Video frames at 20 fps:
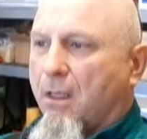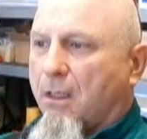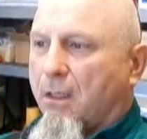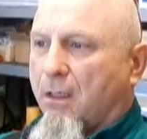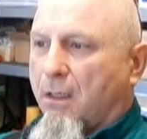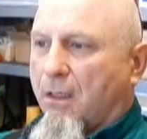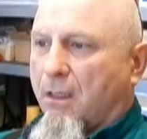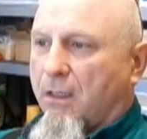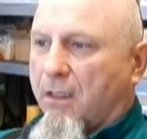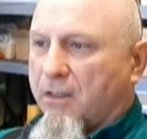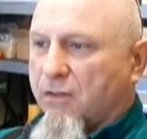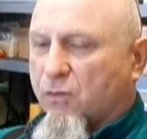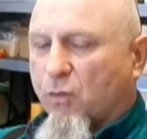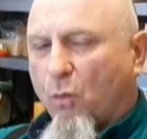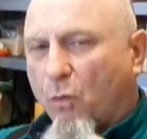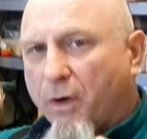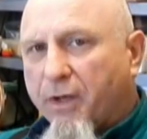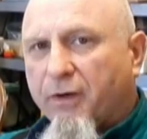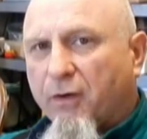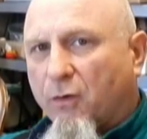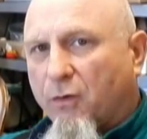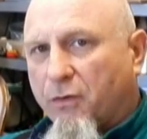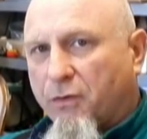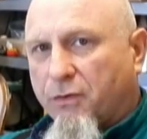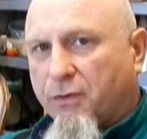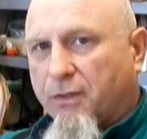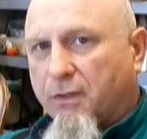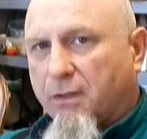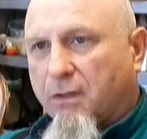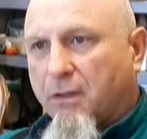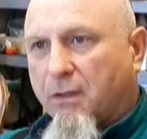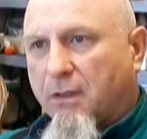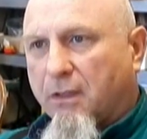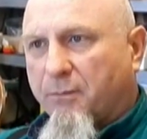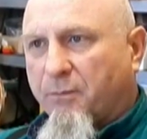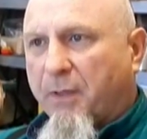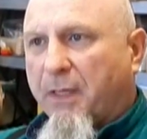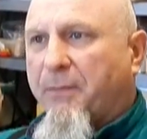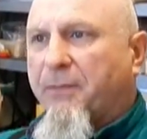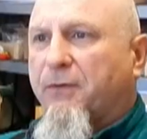is widowhood.
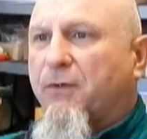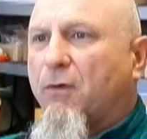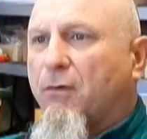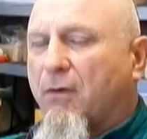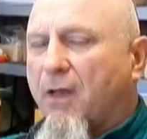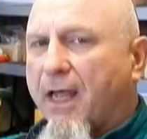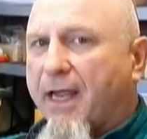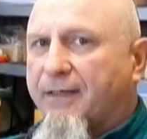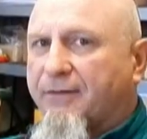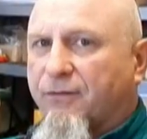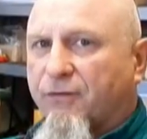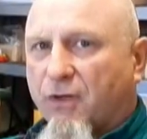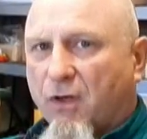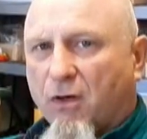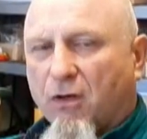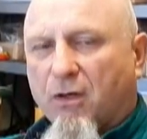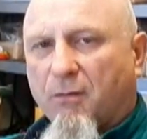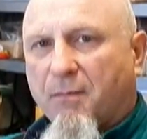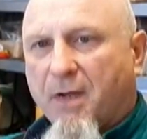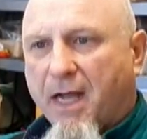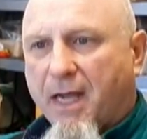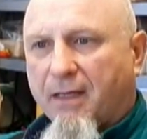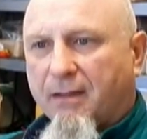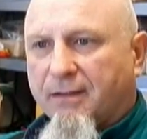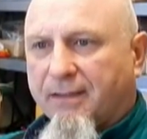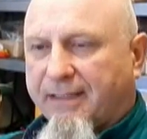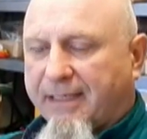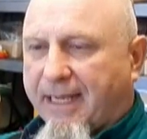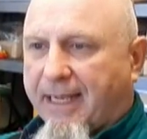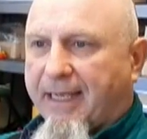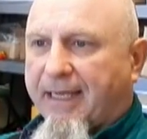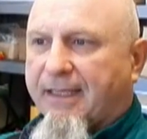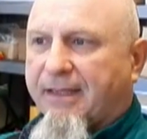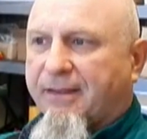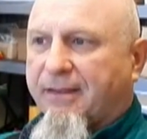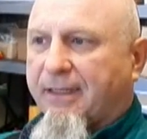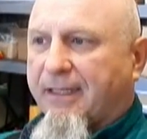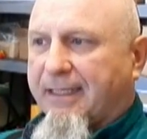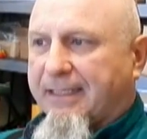And people don't like to talk about death